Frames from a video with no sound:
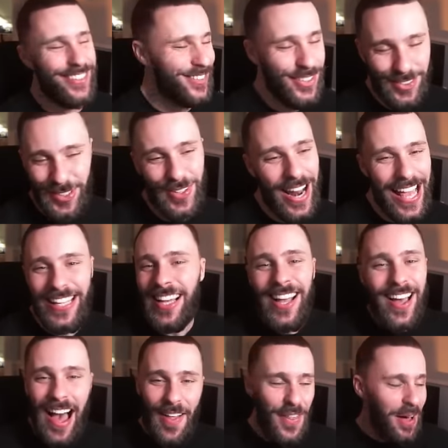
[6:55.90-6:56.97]
it's just too late.
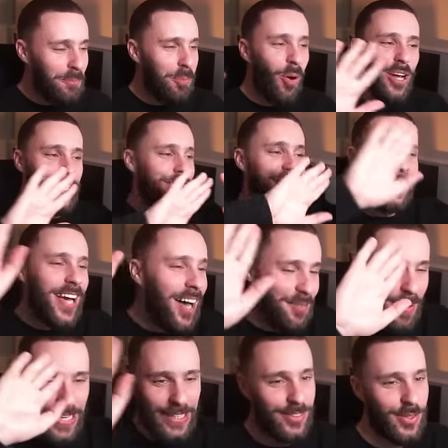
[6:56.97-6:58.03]
At that point, you're
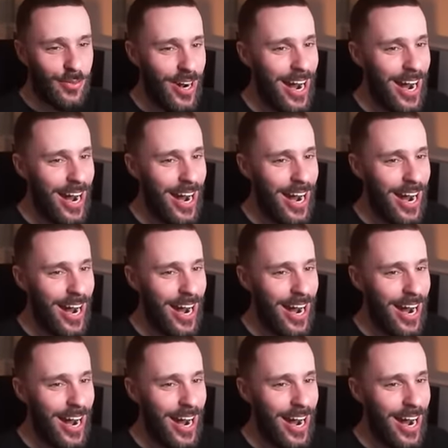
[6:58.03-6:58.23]
done, mate. It's a